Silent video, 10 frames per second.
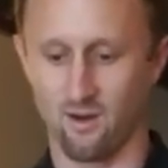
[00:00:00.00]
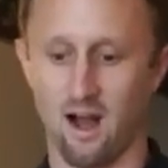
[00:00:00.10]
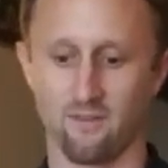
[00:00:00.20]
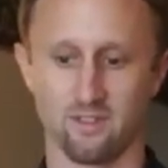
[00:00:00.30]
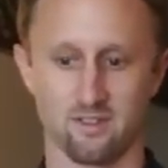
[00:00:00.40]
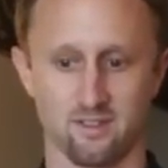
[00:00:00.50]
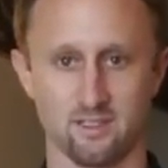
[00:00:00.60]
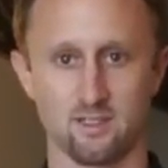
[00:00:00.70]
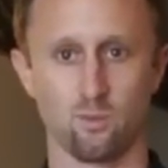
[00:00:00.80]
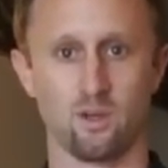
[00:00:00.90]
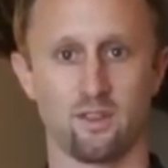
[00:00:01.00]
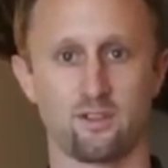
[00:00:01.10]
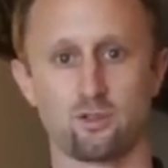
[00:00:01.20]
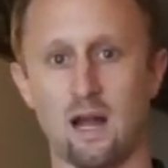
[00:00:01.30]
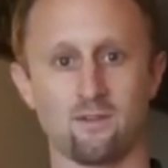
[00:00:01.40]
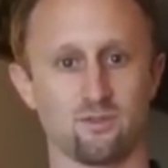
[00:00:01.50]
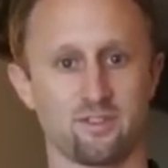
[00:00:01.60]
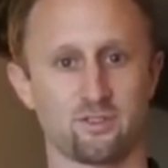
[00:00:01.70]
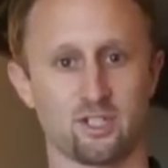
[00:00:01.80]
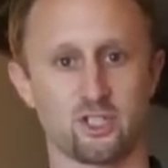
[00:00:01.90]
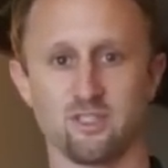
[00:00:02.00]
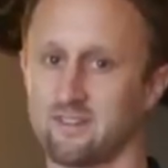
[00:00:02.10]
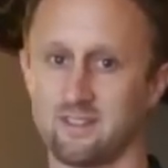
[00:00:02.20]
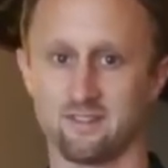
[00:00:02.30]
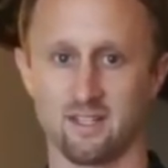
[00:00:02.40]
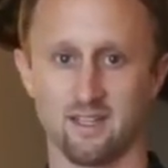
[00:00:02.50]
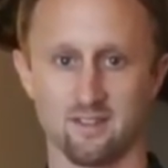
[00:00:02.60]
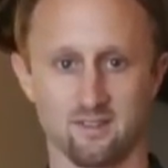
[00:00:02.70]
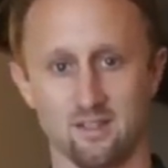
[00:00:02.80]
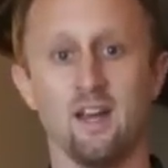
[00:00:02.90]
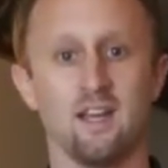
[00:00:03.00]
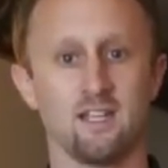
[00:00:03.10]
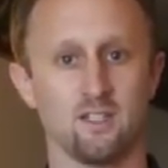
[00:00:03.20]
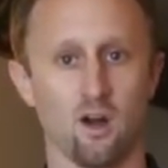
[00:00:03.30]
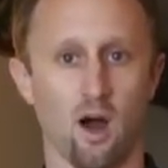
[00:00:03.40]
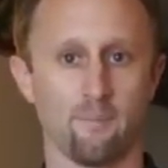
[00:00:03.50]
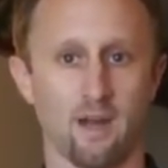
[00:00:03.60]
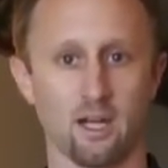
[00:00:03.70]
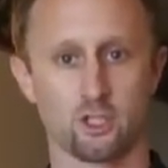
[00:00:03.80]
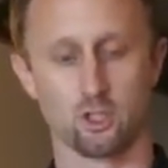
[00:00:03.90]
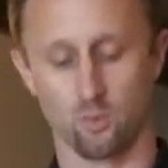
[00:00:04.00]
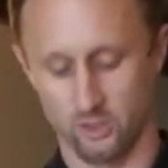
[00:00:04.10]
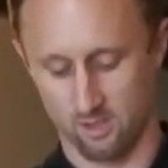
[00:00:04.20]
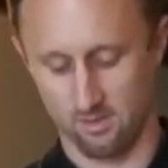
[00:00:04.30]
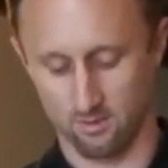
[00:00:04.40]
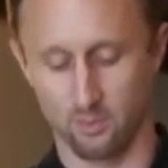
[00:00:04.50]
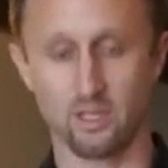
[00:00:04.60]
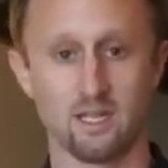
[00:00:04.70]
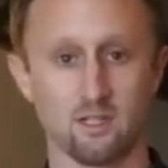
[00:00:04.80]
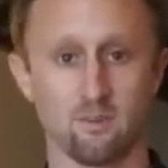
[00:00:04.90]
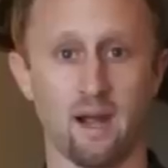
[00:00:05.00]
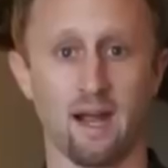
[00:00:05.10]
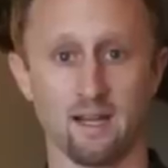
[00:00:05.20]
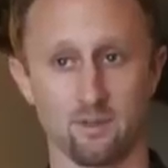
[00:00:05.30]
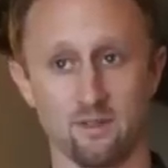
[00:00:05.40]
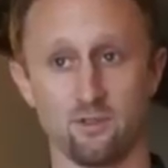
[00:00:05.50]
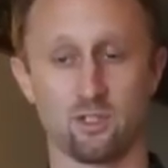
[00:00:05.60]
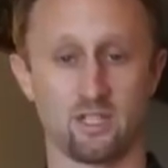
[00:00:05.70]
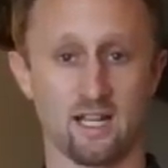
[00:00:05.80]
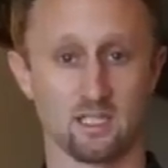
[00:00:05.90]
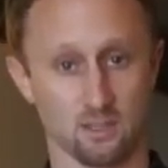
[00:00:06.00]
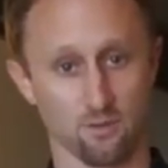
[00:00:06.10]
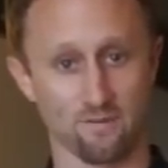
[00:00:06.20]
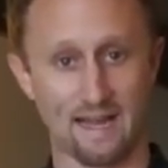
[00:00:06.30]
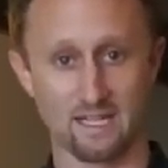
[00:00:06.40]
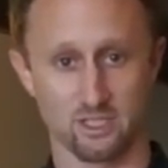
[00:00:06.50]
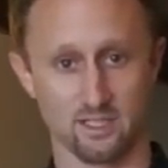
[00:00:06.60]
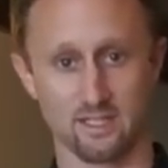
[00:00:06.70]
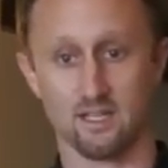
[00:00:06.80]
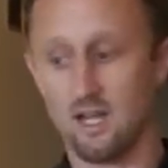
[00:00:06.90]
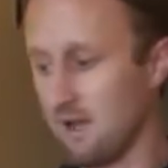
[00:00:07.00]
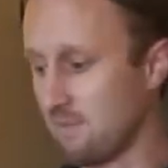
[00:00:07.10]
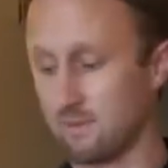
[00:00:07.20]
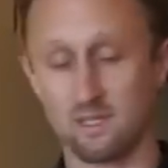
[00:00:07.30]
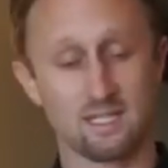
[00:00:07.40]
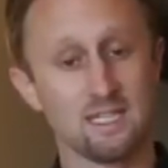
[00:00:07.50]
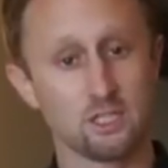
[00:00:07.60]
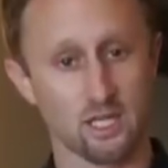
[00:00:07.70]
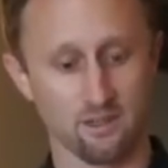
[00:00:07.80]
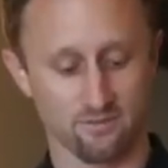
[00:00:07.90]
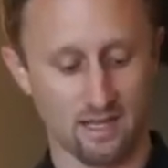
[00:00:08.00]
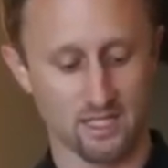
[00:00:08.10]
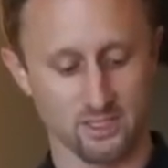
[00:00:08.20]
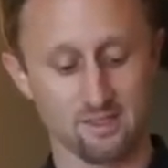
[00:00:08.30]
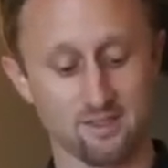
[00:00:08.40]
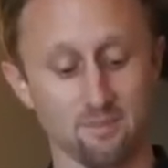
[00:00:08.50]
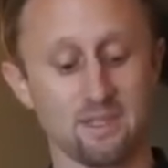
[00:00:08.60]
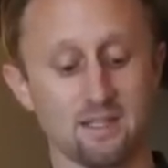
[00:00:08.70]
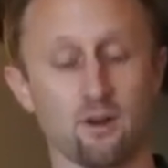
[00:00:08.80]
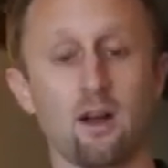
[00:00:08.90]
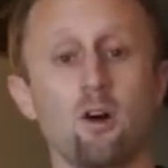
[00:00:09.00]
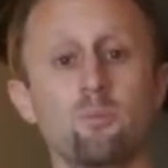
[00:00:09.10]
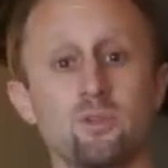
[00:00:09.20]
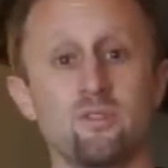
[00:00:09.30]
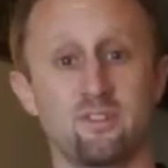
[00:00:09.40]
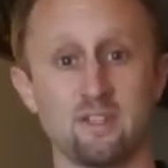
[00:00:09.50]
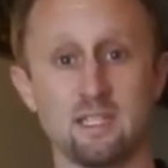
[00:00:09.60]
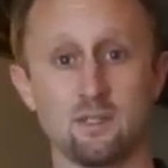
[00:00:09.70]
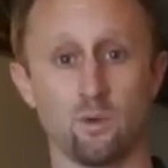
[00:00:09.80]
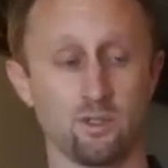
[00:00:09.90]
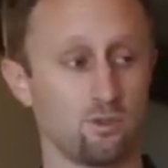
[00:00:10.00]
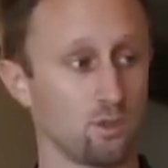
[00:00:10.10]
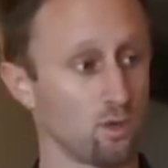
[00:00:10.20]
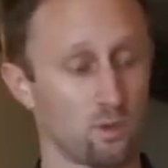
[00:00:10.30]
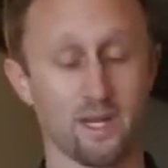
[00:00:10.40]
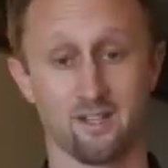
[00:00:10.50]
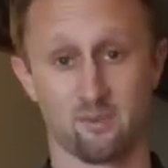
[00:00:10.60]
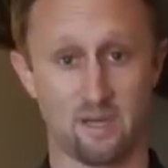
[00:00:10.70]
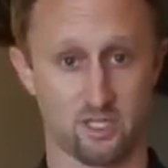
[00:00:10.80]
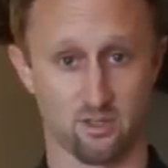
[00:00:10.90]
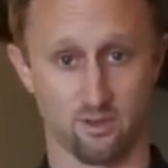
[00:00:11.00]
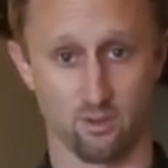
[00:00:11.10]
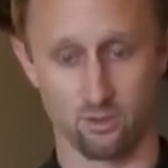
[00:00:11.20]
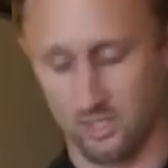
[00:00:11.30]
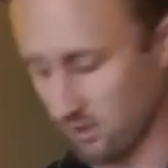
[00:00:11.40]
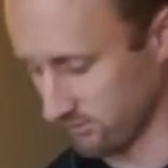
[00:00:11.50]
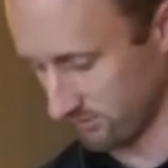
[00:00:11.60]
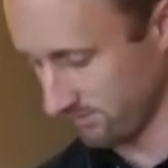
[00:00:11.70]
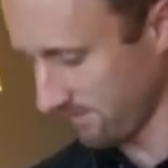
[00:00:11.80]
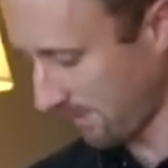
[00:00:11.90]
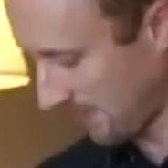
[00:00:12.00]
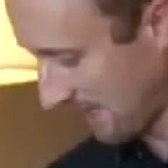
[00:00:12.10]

Now obviously with travel restrictions these days, you know, I'm not sure what you're going to be able to put in your bag, but if you can take a little flashlight, maybe a keychain flashlight, something that will help you see when you do a quick inspection of the hotel room.